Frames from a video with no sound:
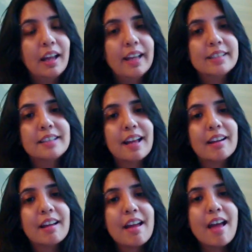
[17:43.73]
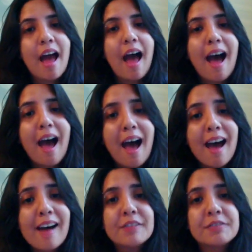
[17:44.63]
is that
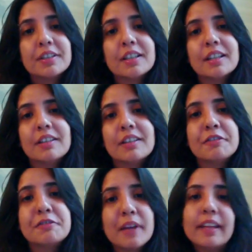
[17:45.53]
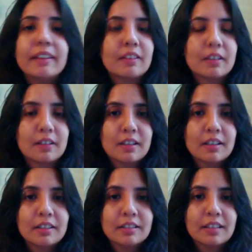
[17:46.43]
have faith
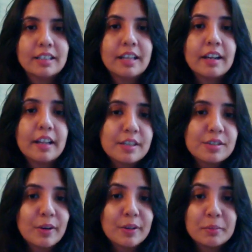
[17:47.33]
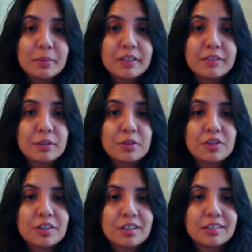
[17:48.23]
that there is going to be a
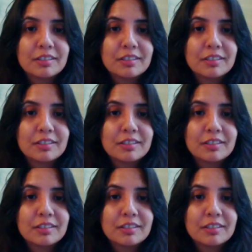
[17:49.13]
future.